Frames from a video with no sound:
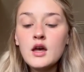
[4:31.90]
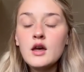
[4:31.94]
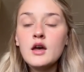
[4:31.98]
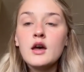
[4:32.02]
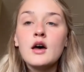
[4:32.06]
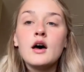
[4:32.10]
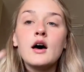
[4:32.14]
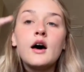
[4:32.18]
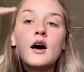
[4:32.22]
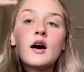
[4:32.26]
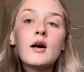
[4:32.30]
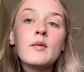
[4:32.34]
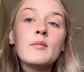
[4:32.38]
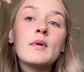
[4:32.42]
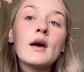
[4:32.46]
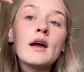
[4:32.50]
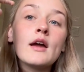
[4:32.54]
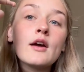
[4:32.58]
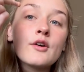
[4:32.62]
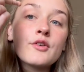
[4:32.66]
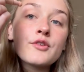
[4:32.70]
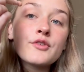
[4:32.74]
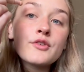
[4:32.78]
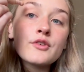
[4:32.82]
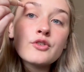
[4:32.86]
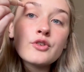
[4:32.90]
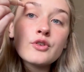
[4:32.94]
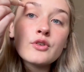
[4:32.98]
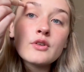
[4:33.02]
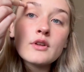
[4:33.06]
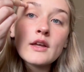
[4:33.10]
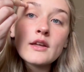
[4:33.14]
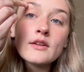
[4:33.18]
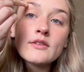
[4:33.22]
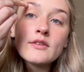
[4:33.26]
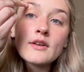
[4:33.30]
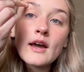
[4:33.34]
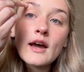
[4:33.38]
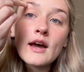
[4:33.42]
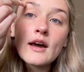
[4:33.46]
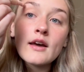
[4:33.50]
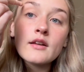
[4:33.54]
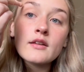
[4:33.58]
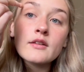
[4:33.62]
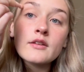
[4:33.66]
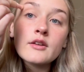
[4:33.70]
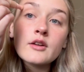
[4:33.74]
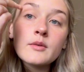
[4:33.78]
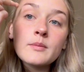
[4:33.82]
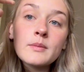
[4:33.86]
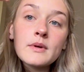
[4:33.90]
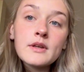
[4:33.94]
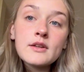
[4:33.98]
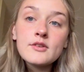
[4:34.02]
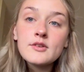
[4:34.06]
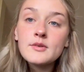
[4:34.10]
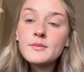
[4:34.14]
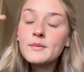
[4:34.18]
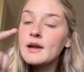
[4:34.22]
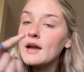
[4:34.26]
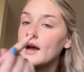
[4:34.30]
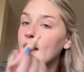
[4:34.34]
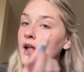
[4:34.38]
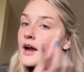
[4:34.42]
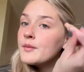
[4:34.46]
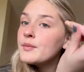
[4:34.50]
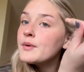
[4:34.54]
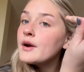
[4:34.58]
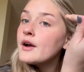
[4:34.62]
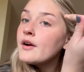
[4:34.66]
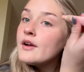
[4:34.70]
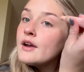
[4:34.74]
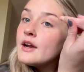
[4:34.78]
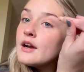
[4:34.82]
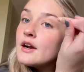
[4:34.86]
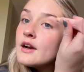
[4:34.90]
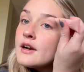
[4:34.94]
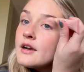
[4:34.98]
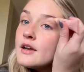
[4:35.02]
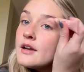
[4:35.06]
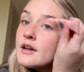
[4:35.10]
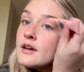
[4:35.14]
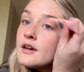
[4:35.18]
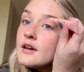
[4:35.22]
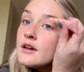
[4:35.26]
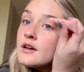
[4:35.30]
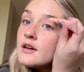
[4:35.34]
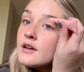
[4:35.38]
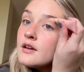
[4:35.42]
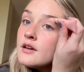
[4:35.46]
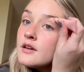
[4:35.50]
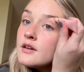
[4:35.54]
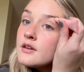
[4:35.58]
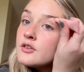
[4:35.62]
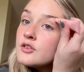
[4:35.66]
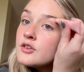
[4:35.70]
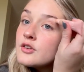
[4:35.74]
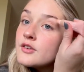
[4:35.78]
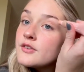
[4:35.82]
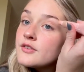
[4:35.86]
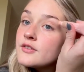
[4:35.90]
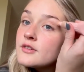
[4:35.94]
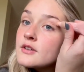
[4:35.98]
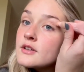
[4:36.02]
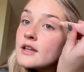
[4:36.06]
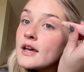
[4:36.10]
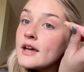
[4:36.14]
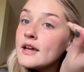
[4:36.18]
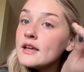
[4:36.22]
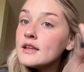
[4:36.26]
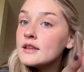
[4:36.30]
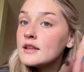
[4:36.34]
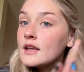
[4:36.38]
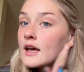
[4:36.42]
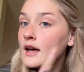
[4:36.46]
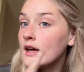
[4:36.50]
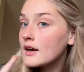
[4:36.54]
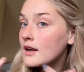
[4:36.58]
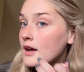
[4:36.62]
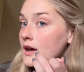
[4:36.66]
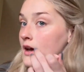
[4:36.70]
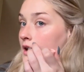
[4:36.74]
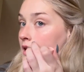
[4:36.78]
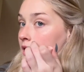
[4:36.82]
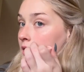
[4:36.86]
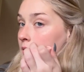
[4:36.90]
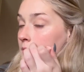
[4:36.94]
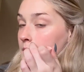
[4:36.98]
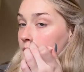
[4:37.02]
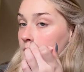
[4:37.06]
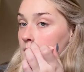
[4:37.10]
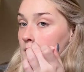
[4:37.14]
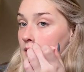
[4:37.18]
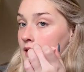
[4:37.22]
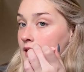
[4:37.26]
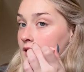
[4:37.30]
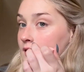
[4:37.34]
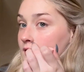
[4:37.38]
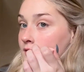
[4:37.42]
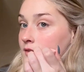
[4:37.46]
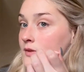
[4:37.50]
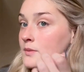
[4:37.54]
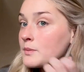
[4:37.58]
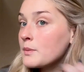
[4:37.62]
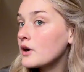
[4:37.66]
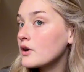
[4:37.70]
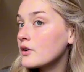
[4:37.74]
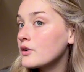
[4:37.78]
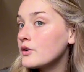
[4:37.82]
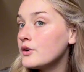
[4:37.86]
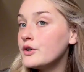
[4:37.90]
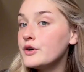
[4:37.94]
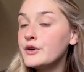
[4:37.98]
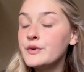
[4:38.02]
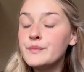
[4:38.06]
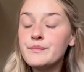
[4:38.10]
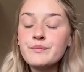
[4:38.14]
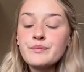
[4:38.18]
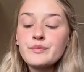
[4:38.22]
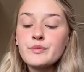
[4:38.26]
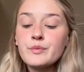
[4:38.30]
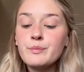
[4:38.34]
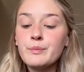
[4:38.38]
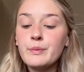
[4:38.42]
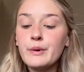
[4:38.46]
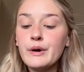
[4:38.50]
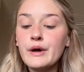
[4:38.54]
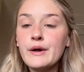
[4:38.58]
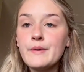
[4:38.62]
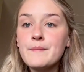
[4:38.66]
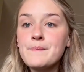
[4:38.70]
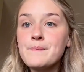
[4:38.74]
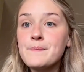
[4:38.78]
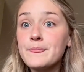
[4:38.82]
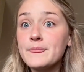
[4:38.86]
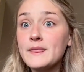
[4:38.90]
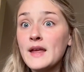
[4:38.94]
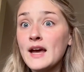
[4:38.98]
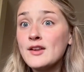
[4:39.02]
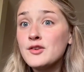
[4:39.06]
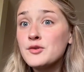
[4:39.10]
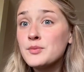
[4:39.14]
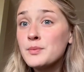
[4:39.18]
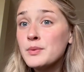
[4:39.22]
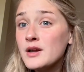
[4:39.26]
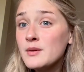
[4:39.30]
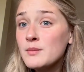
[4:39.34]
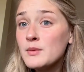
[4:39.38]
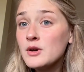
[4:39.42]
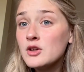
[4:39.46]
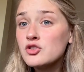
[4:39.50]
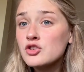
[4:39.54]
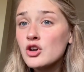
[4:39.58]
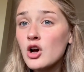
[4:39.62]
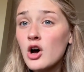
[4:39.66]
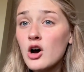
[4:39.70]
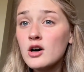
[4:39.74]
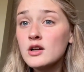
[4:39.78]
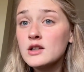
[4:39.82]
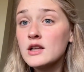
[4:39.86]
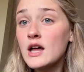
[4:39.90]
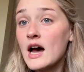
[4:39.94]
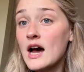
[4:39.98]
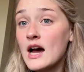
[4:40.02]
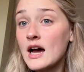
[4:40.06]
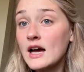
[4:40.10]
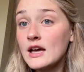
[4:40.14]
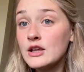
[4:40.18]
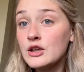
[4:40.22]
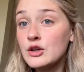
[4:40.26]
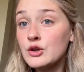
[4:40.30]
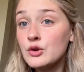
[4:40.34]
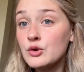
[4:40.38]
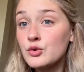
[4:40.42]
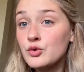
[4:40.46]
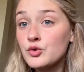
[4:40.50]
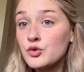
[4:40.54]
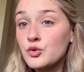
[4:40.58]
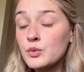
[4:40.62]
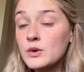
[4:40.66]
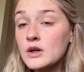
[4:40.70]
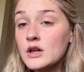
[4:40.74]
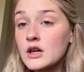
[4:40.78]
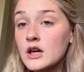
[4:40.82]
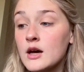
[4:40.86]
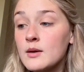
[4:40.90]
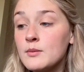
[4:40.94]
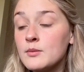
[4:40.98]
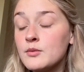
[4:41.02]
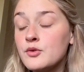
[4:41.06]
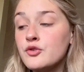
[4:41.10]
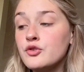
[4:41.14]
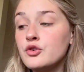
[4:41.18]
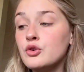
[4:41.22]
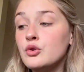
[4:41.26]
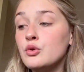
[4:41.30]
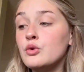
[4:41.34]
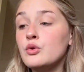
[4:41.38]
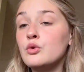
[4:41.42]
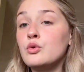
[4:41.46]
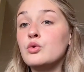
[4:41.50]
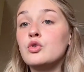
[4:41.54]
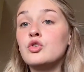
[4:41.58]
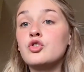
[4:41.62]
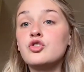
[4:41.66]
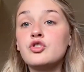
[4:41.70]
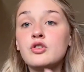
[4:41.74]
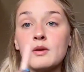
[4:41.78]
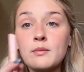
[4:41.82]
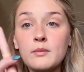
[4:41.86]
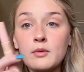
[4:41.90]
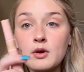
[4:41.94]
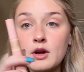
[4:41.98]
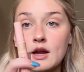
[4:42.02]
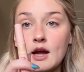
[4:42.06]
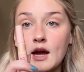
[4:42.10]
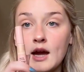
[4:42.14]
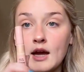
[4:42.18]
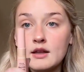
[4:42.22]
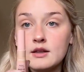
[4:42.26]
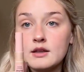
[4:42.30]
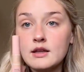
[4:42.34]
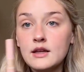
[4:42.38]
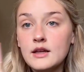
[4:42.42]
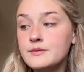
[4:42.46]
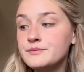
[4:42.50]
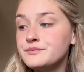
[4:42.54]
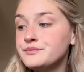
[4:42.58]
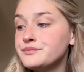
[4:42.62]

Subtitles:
I also do like to add a little bit to my eyebrow area just to lighten that up and make it sparkle, but that's pretty much all I use when it comes to shimmering highlight.